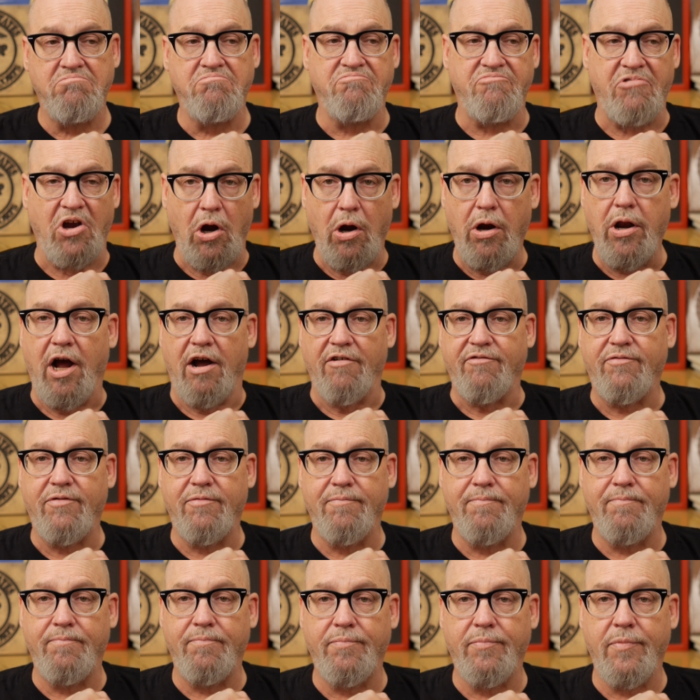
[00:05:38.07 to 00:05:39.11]
Fair enough.
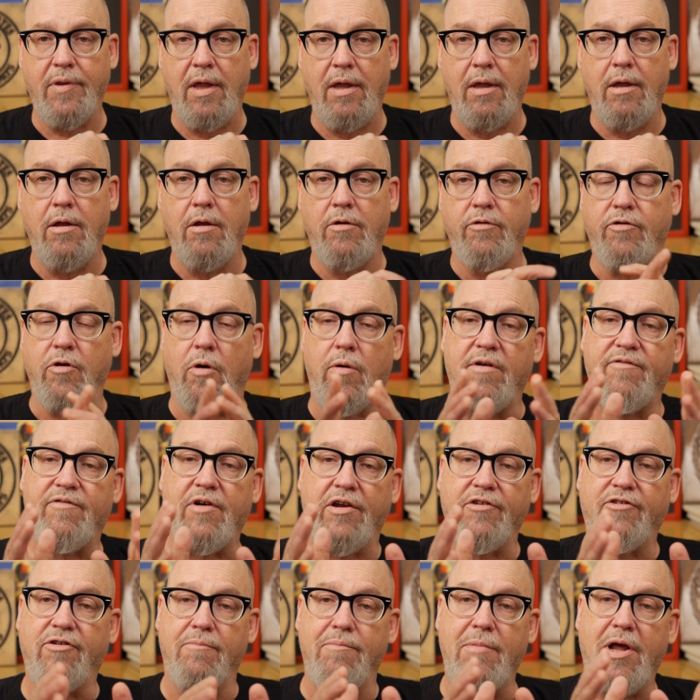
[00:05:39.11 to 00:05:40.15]
So if
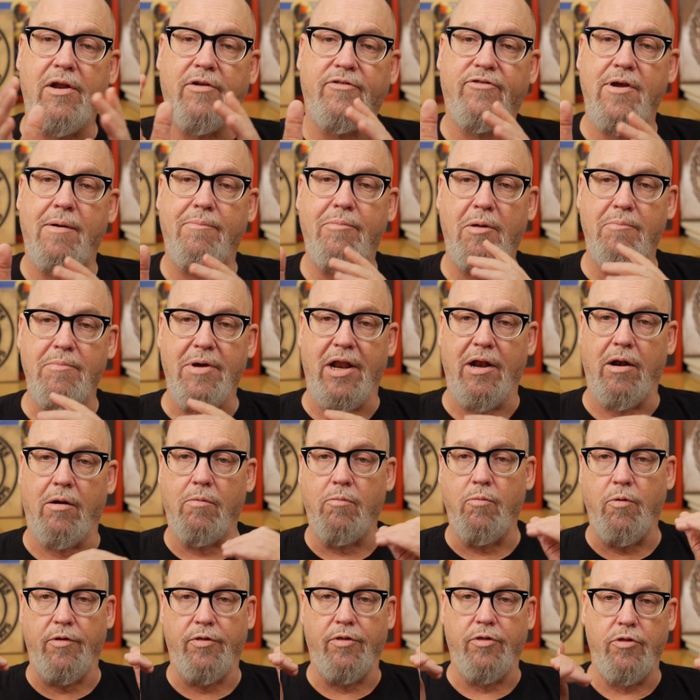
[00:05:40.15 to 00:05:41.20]
I submit a supplemental
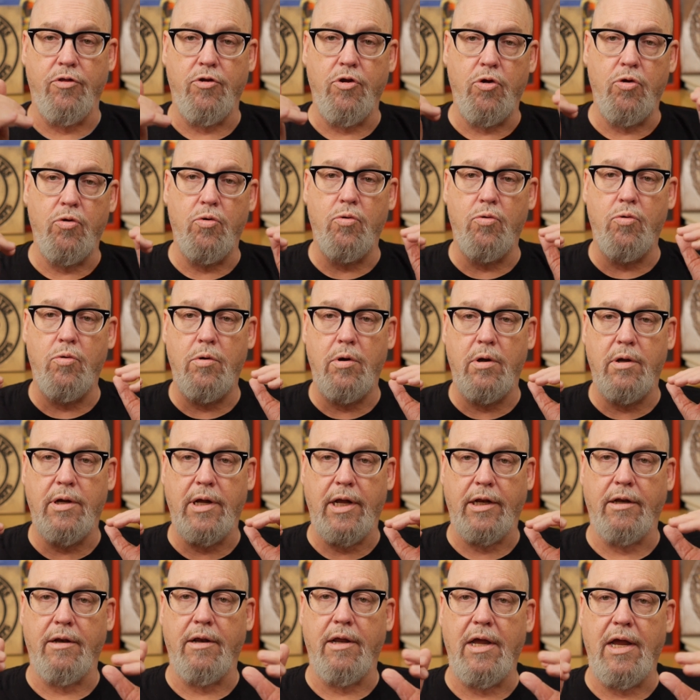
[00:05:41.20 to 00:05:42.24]
with new
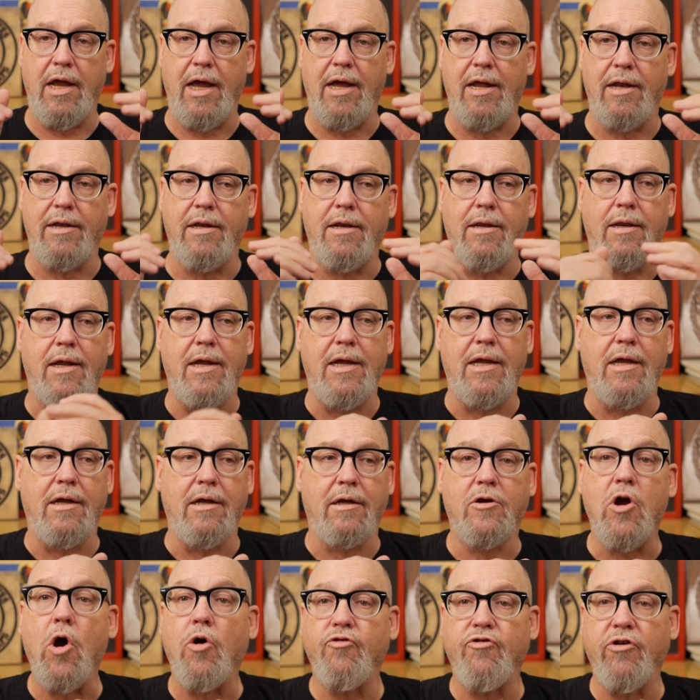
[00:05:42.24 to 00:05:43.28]
and
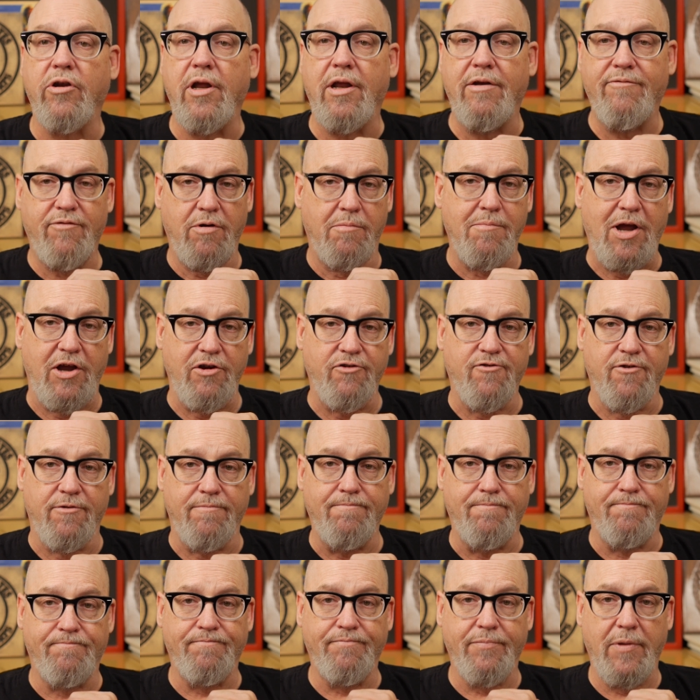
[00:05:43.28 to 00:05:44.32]
cogent
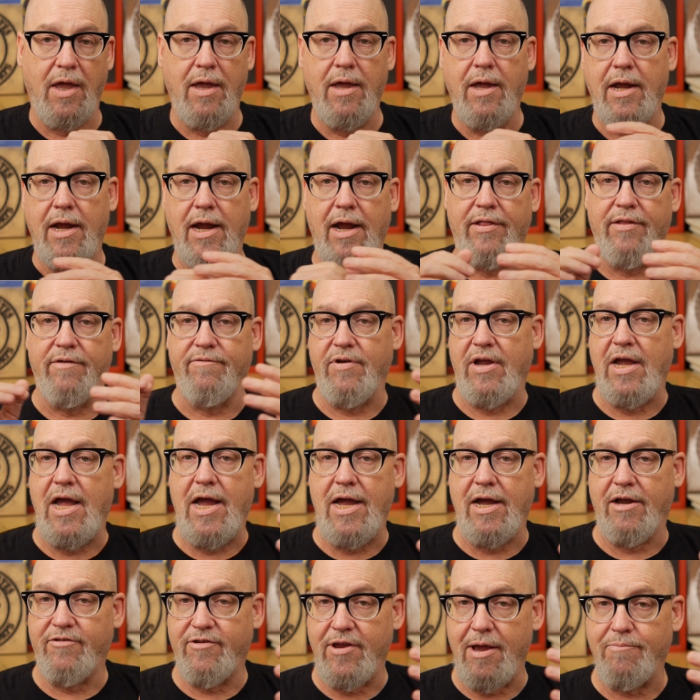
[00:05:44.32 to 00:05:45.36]
information, and the
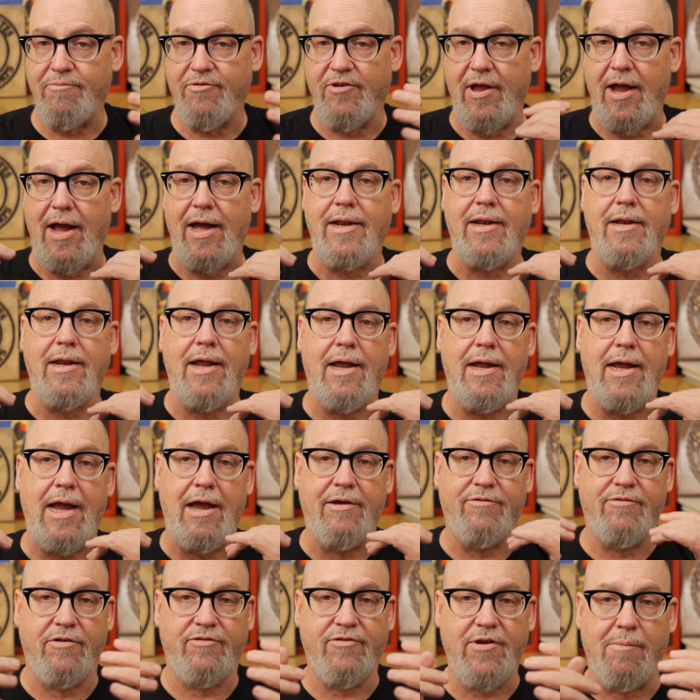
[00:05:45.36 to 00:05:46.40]
VA accepts that
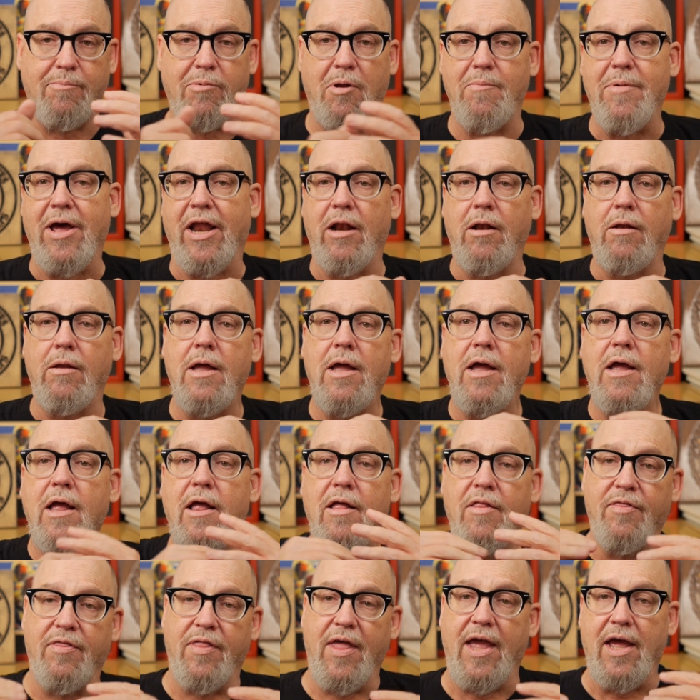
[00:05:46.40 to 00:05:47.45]
as a supplemental,
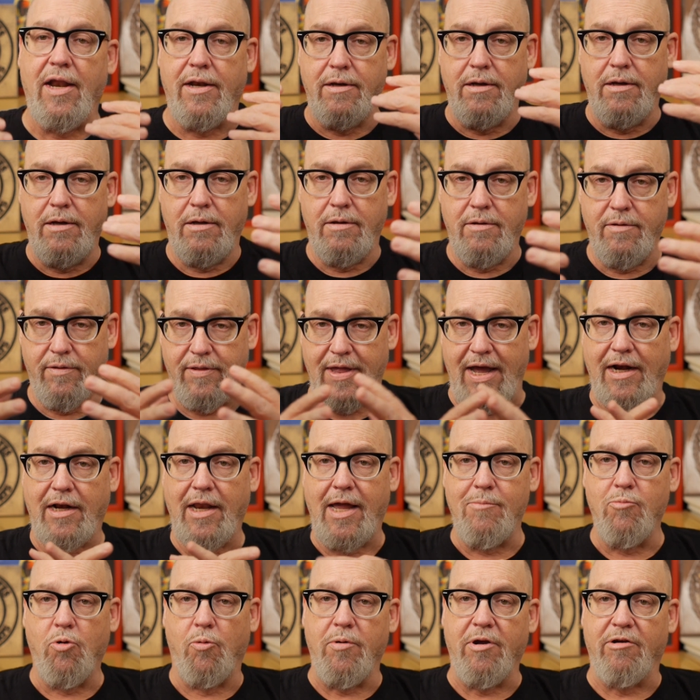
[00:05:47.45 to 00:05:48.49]
then that
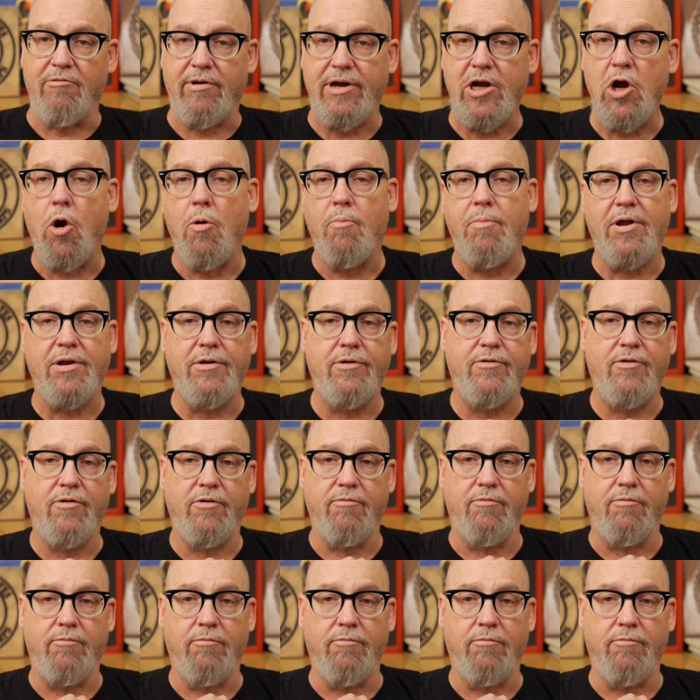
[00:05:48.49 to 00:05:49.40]
claim will be reopened,